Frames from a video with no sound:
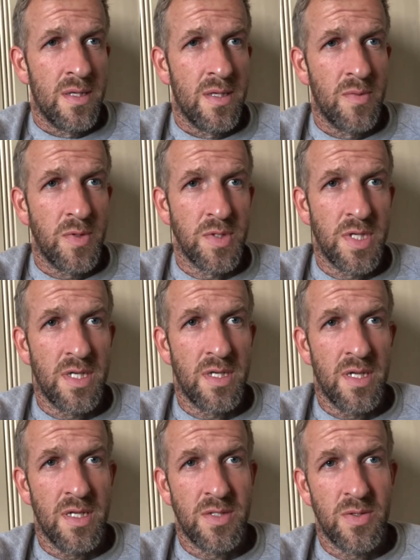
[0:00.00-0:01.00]
We just need
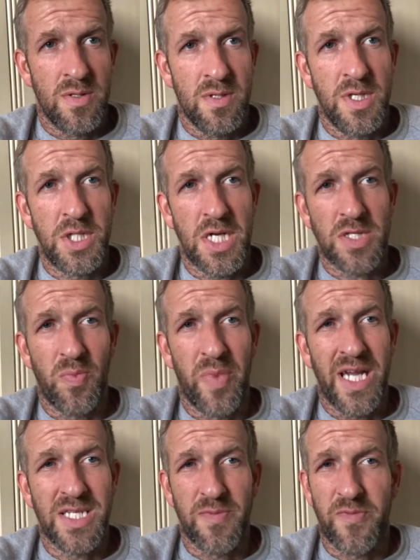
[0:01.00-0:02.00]
to inject some
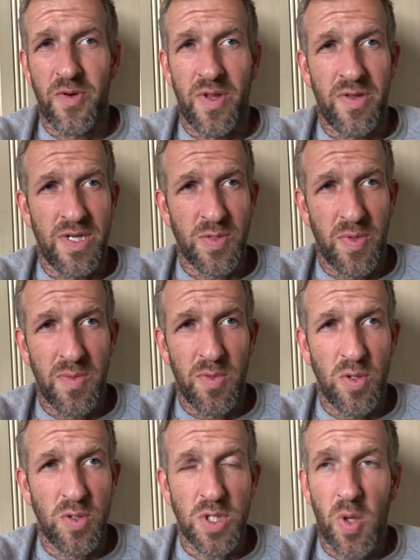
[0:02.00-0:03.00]
pace up front, I think. So when the ball
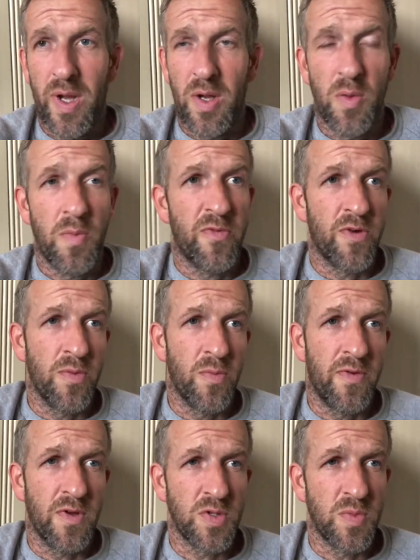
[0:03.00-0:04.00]
does go out up front, we've
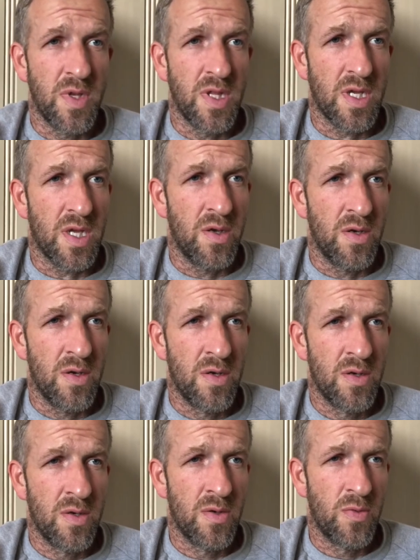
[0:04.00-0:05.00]
got somebody that can
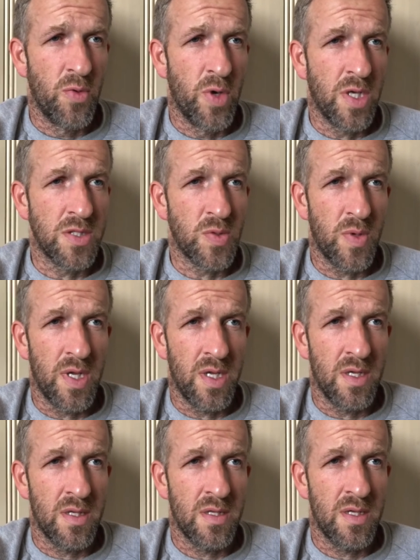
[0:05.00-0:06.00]
run onto it
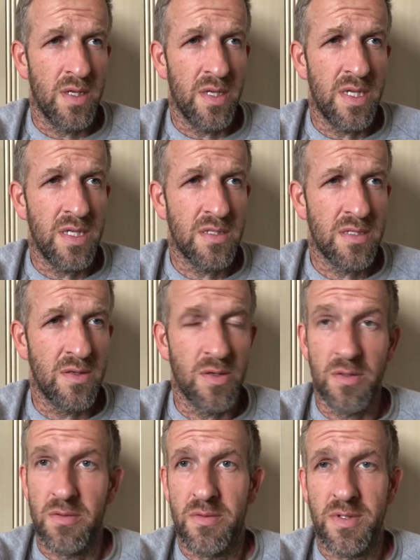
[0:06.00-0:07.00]
at least,
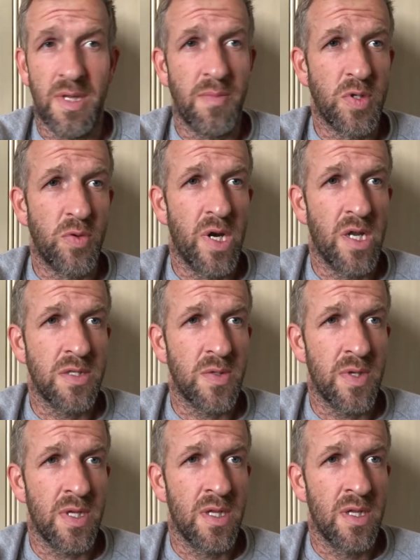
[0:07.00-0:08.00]
or attempt to run onto it.